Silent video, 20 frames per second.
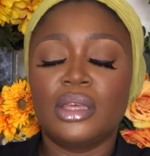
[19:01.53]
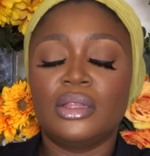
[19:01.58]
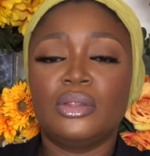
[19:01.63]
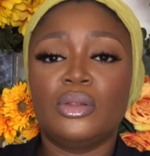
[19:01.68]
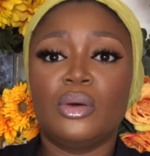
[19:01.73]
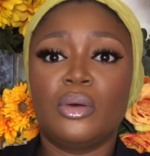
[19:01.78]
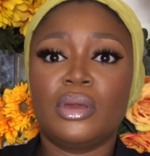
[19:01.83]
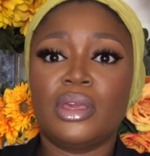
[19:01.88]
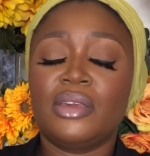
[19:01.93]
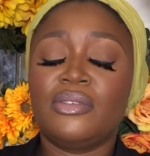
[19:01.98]

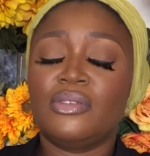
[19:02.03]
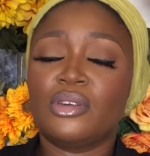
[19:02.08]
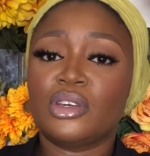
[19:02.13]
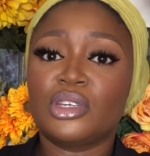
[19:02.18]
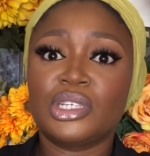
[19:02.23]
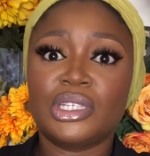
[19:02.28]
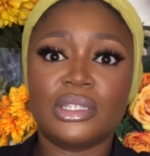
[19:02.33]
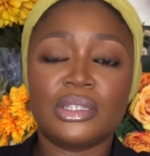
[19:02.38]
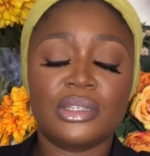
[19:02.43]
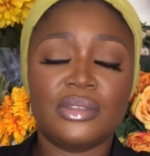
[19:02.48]
No,
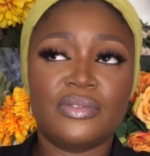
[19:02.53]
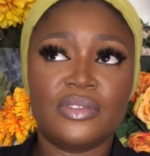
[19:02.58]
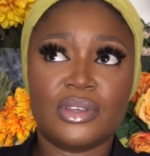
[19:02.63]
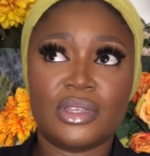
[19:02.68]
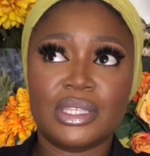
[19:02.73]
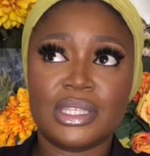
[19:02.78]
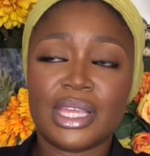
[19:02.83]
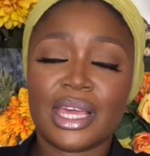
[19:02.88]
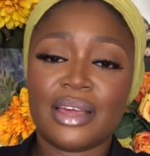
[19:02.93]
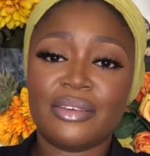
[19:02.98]
if your
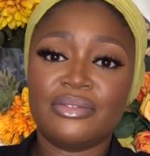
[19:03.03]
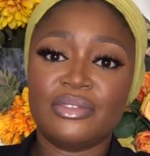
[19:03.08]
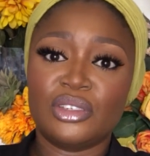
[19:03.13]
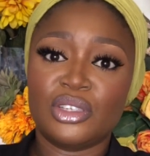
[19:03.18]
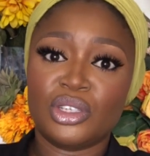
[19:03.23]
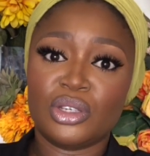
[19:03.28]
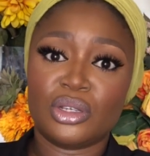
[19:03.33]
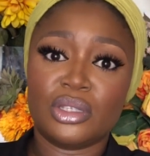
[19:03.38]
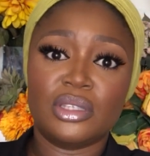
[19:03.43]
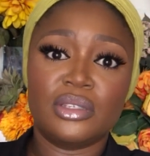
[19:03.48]
scarf
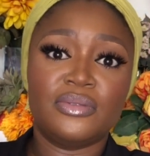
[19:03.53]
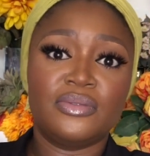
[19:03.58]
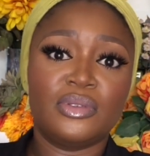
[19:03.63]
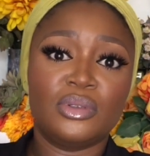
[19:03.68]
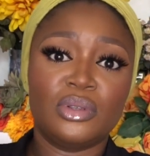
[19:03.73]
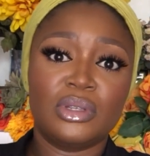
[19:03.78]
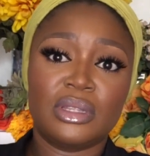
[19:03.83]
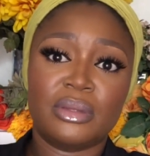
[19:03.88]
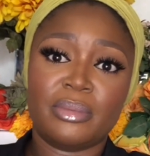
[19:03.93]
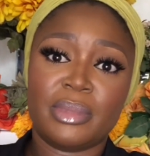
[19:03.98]
is short, you
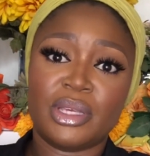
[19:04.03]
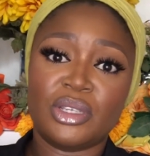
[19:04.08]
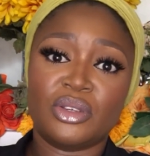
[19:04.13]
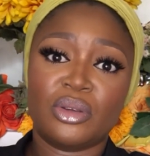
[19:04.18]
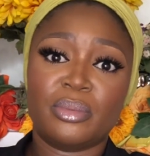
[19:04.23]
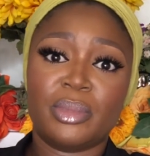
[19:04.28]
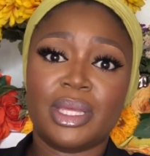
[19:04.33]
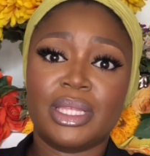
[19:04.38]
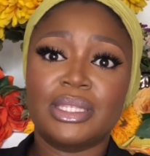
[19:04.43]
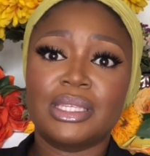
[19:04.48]
follow the
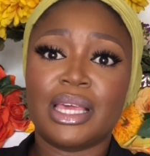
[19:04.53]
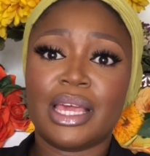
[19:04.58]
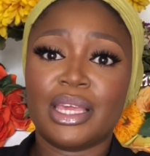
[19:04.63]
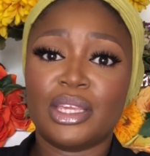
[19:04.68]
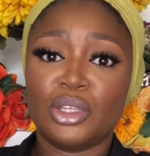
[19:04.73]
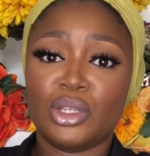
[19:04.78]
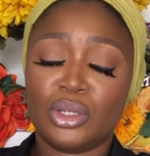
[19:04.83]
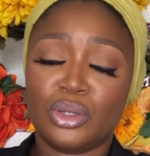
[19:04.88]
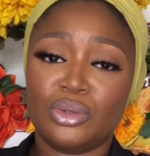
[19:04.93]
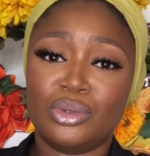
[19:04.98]
measurements I
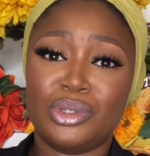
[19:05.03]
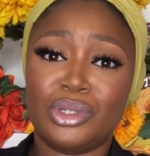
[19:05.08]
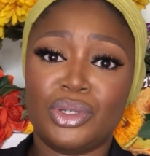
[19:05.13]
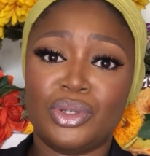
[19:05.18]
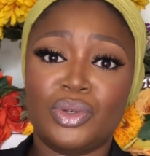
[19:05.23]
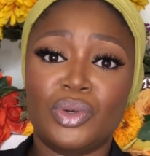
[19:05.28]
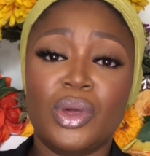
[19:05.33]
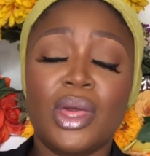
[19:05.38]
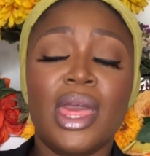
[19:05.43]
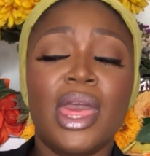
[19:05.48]
showed
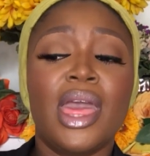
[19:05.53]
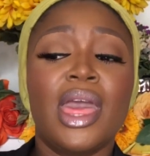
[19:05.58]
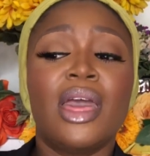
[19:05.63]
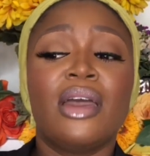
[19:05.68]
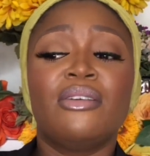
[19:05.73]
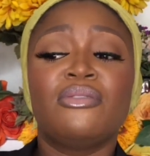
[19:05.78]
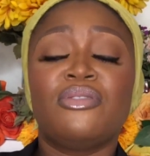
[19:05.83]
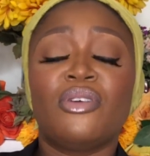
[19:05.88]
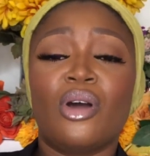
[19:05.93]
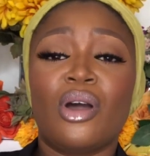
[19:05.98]
you.
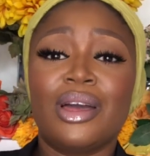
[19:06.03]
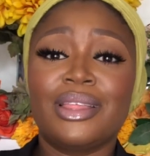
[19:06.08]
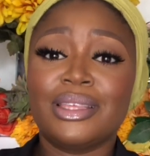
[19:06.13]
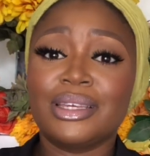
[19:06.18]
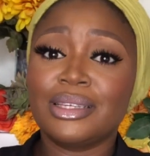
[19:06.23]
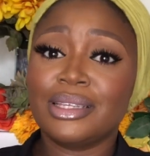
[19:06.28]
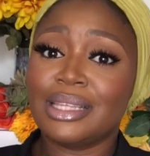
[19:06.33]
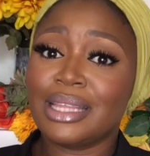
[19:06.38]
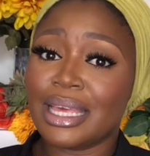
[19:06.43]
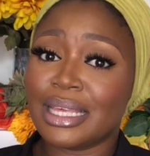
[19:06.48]
For
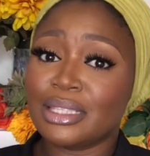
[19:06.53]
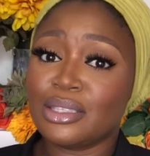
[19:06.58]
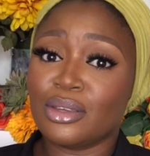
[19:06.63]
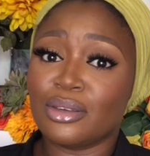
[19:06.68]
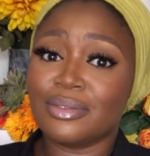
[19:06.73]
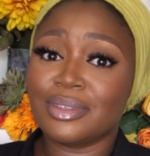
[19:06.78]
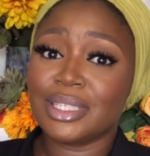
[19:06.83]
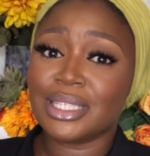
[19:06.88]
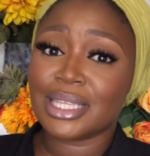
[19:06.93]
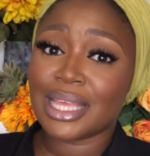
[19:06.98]
other lengths
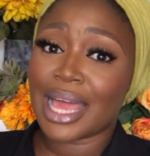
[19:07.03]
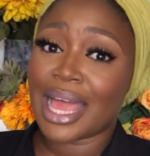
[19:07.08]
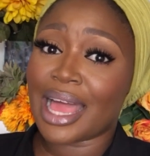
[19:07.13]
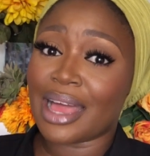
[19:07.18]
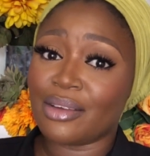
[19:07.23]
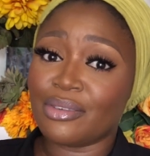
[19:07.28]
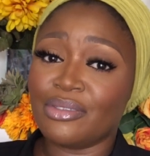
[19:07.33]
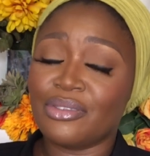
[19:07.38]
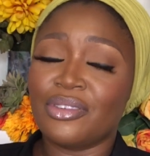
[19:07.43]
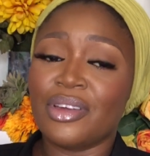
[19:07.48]
of
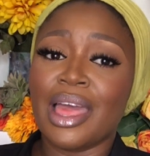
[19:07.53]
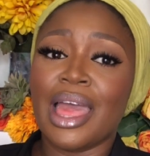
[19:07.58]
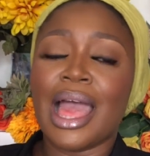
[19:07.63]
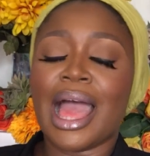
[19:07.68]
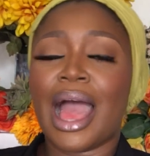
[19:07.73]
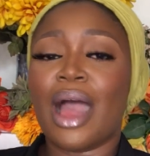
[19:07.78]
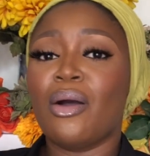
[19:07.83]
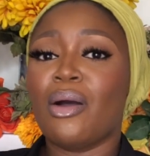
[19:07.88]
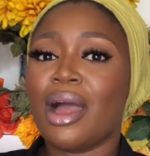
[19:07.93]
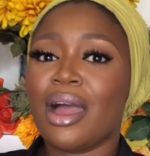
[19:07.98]
scarf,
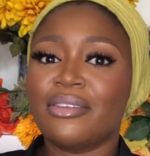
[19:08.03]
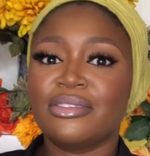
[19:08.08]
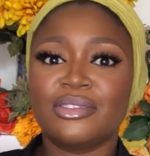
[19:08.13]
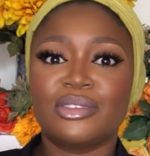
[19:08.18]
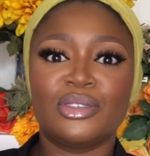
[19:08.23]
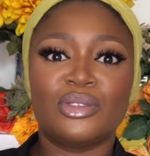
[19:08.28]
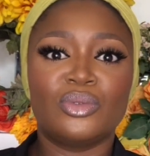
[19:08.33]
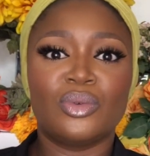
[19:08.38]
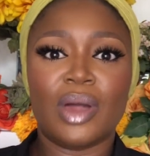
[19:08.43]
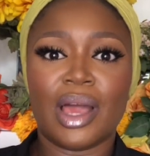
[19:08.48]
I'll have
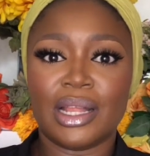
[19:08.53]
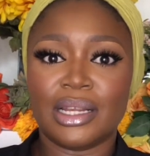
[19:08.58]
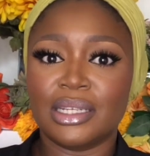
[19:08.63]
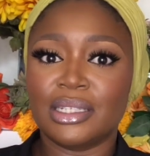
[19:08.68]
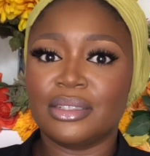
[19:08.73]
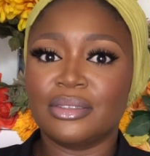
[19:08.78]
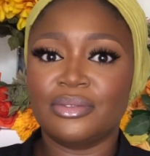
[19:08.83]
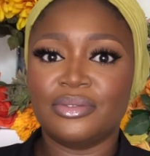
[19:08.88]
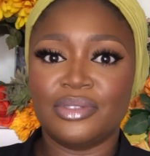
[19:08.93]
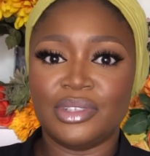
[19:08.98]
to do
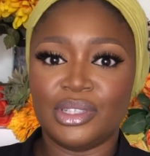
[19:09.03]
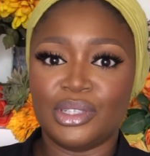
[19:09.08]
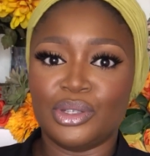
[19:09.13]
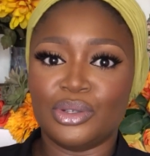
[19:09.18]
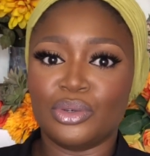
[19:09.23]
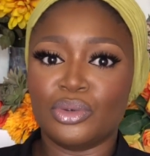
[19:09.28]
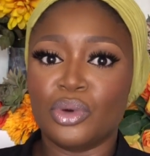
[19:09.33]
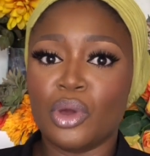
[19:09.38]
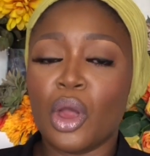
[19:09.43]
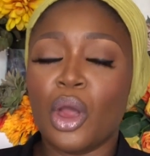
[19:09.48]
another
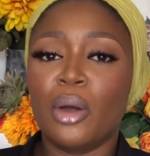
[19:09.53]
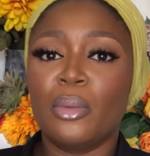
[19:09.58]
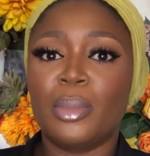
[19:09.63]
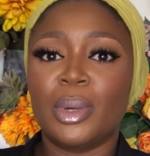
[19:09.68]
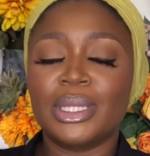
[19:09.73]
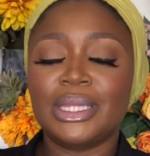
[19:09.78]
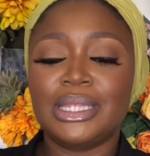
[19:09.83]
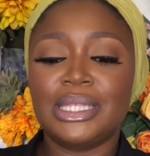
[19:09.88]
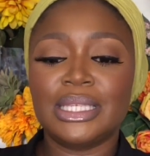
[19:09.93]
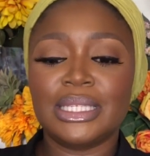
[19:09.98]
video,
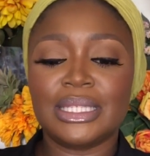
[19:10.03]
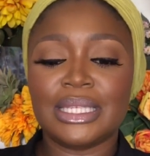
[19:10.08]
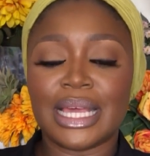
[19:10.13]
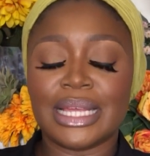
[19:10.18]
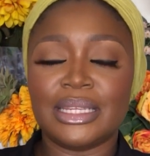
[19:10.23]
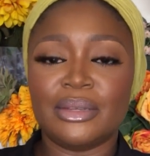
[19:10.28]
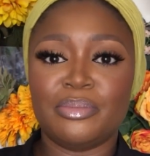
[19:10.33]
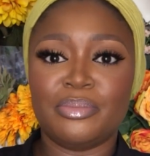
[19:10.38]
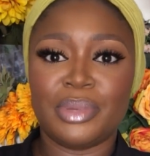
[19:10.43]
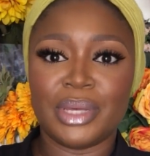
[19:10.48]
but these are
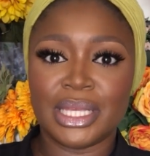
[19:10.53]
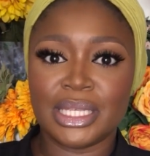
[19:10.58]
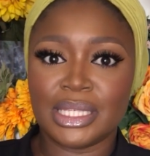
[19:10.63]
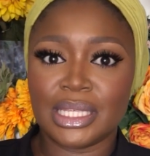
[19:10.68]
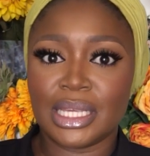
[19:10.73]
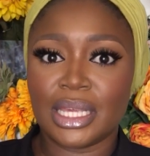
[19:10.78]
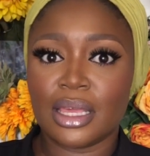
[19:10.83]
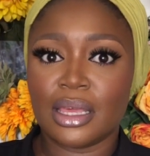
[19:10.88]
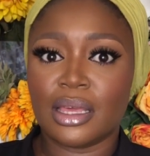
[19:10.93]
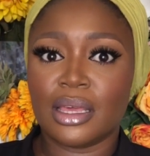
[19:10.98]
the
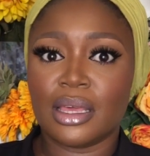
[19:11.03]
basic.